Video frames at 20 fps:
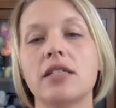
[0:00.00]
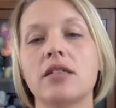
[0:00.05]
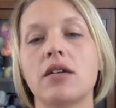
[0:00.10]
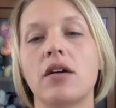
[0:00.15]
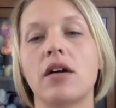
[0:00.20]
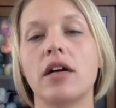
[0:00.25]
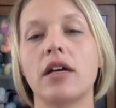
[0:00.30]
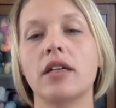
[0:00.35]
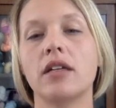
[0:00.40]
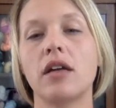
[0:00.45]

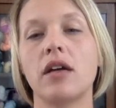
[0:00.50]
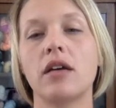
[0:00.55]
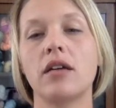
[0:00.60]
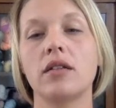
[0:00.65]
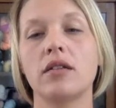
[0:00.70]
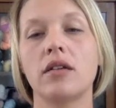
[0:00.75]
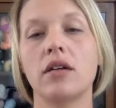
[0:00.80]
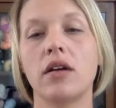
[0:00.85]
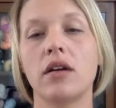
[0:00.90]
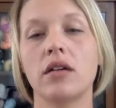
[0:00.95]
on
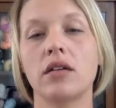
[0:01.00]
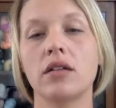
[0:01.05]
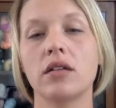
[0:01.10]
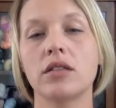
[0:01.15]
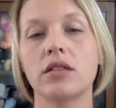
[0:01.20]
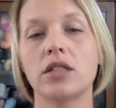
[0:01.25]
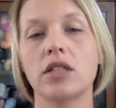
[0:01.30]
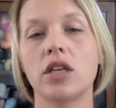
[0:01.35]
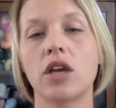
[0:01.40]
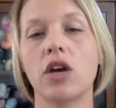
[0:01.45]

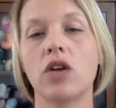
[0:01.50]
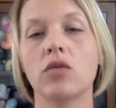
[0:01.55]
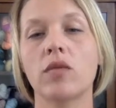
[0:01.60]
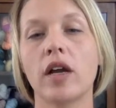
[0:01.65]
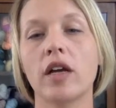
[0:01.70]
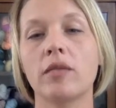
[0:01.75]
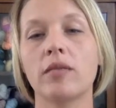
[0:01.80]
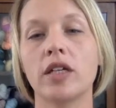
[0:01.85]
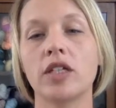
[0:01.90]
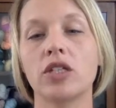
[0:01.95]
to go
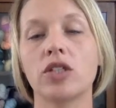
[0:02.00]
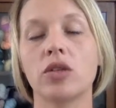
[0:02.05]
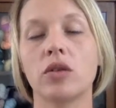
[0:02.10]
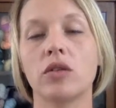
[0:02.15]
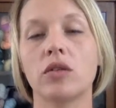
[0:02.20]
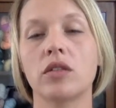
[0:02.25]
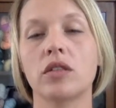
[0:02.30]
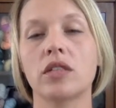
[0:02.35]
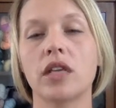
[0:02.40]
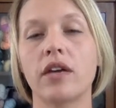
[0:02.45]
around my
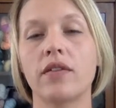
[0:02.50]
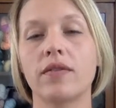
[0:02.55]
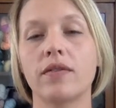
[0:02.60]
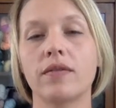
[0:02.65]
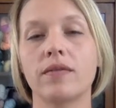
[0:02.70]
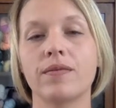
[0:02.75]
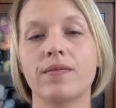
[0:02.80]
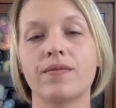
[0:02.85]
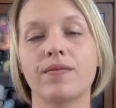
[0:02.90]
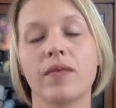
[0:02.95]
shoulders, I have
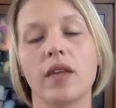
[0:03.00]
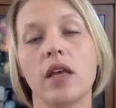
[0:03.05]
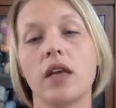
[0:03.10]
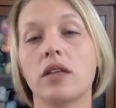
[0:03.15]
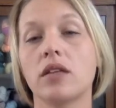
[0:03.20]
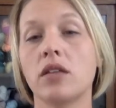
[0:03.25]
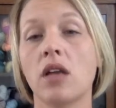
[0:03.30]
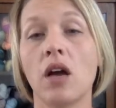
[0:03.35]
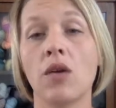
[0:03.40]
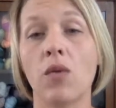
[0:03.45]

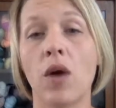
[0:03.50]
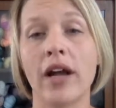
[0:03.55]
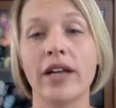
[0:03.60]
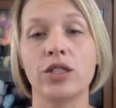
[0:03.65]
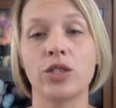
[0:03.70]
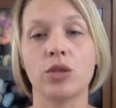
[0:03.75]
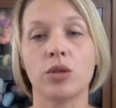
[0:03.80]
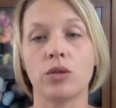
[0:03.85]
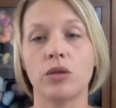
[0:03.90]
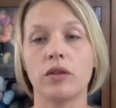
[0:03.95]
not wide
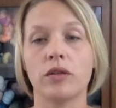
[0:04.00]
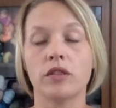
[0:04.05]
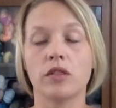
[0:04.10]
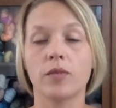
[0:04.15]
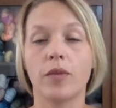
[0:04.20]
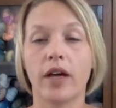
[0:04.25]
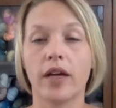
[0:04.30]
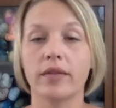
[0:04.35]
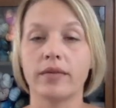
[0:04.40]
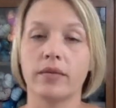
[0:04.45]
shoulders,
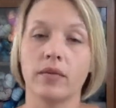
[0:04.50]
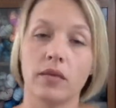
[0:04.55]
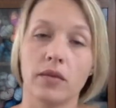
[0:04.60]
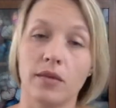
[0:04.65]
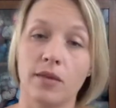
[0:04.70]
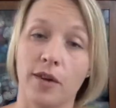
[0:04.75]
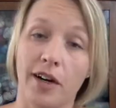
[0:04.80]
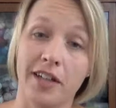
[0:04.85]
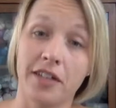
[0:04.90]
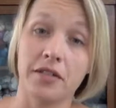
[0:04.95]
but
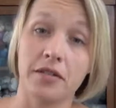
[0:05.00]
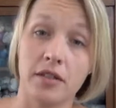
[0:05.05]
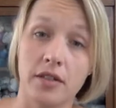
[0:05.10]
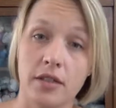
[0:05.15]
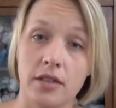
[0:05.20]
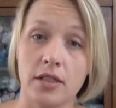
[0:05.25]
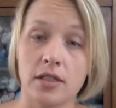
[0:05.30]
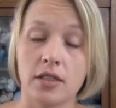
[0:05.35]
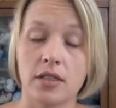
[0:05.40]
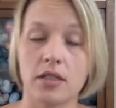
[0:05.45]
wider than
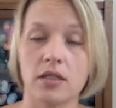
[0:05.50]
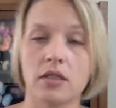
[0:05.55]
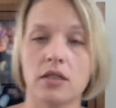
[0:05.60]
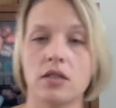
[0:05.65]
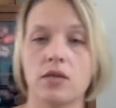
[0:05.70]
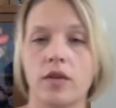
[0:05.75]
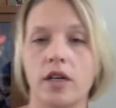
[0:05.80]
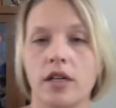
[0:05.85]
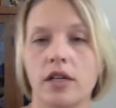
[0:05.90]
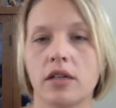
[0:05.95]
this
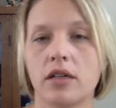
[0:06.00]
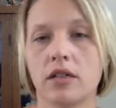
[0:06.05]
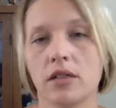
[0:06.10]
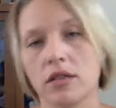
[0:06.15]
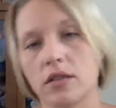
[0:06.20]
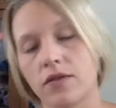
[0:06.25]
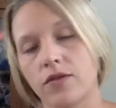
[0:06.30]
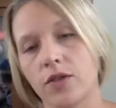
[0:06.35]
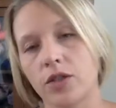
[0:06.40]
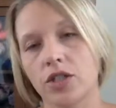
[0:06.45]
sweater
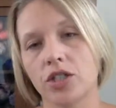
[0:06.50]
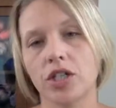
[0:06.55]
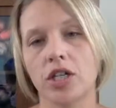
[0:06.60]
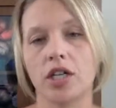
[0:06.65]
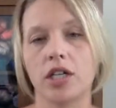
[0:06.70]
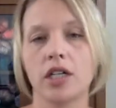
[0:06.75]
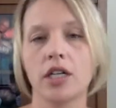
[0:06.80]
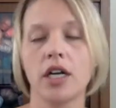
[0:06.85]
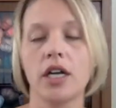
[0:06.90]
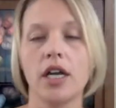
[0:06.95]
for
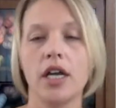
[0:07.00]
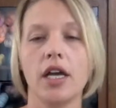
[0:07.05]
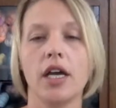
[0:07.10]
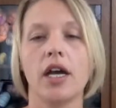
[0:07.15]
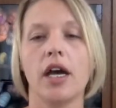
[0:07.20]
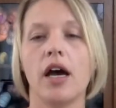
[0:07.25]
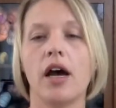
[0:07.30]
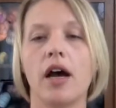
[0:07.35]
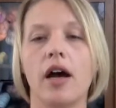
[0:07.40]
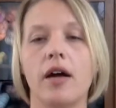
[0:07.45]
sure.
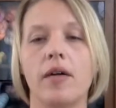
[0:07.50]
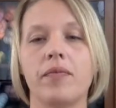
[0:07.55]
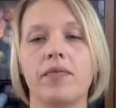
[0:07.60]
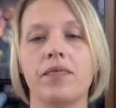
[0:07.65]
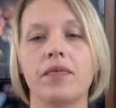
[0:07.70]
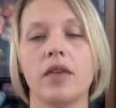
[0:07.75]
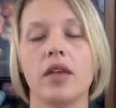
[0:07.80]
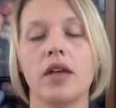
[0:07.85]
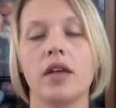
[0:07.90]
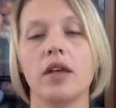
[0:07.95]

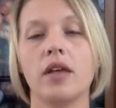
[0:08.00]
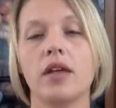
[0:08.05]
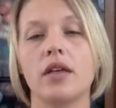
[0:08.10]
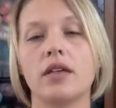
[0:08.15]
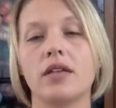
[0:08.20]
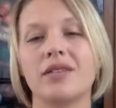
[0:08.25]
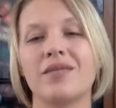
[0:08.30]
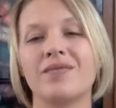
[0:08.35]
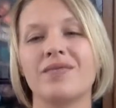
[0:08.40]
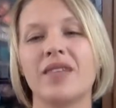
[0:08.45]

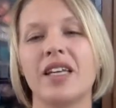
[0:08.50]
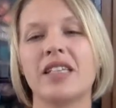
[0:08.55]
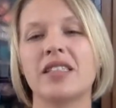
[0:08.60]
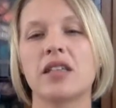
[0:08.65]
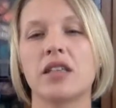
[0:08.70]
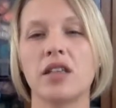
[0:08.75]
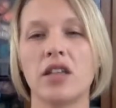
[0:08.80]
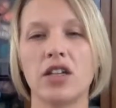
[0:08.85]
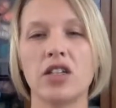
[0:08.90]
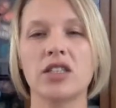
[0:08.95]
It's a
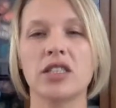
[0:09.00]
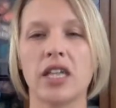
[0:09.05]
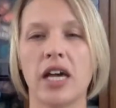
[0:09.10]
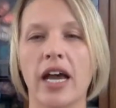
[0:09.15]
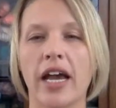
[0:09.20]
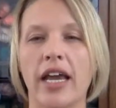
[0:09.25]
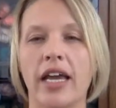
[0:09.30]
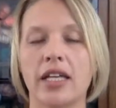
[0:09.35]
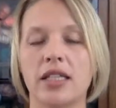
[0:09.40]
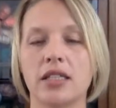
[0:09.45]
little
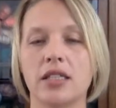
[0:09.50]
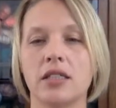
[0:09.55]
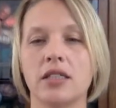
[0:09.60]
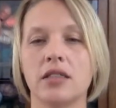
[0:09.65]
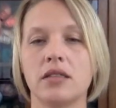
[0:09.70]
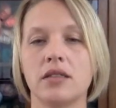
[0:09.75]
tight.